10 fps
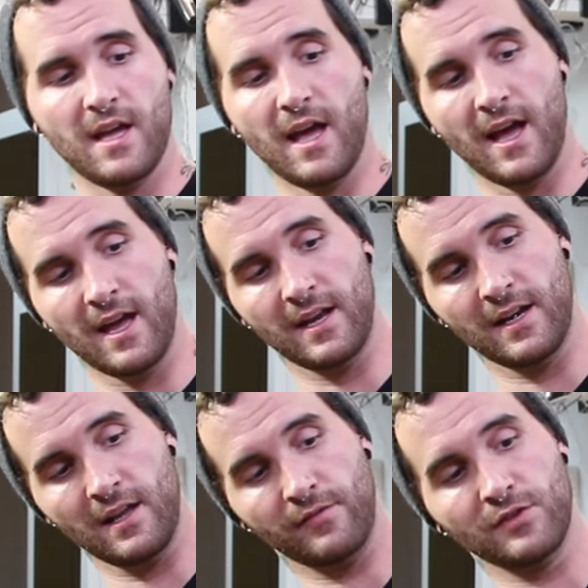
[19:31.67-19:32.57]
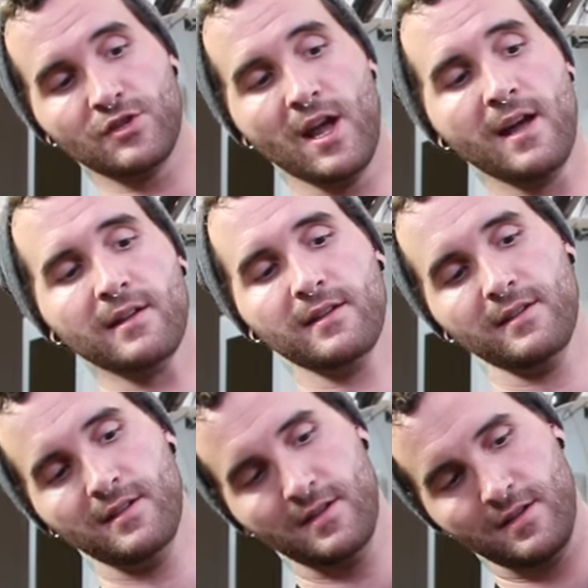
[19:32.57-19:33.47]
And if you check,
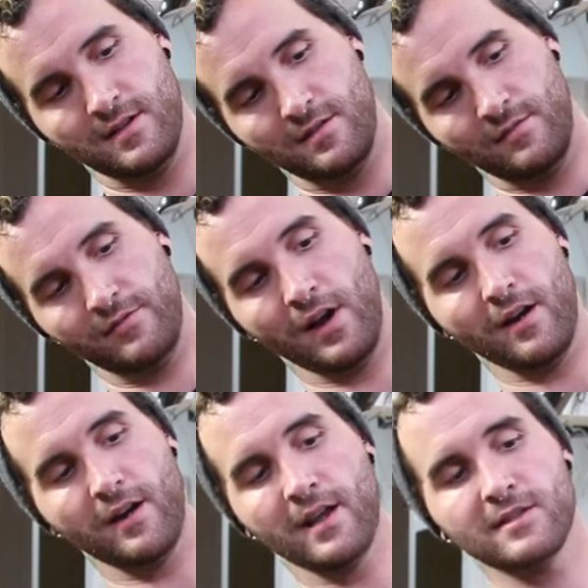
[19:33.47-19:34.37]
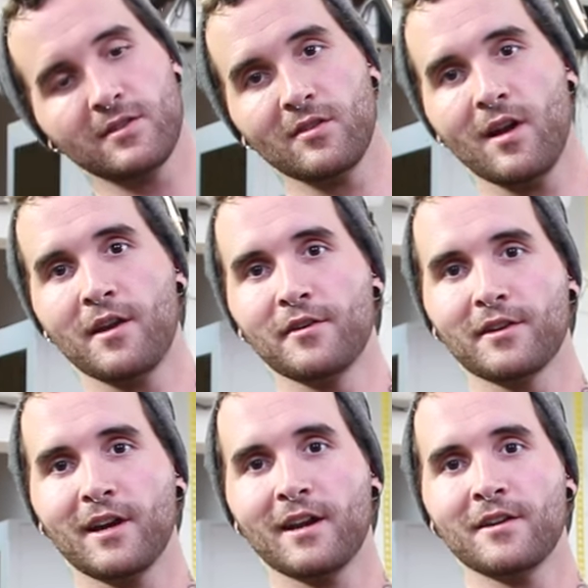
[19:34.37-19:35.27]
we've got our nice little
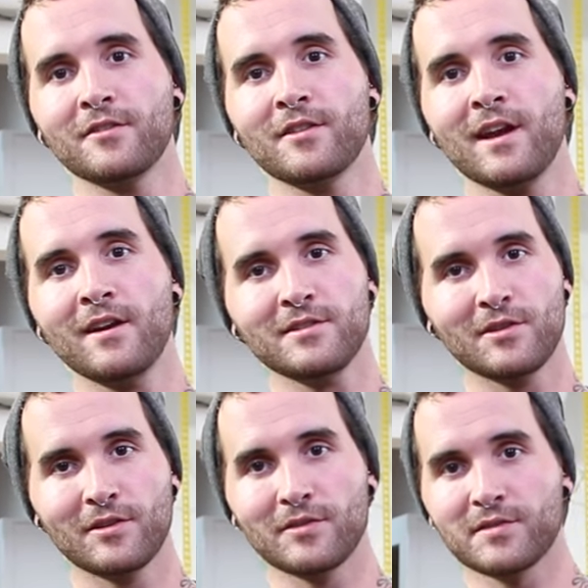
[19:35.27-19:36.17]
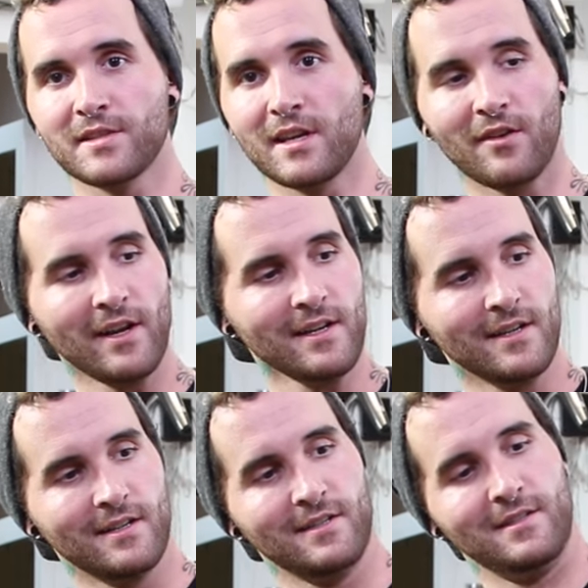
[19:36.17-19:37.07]
undercut under there. It's her little secret.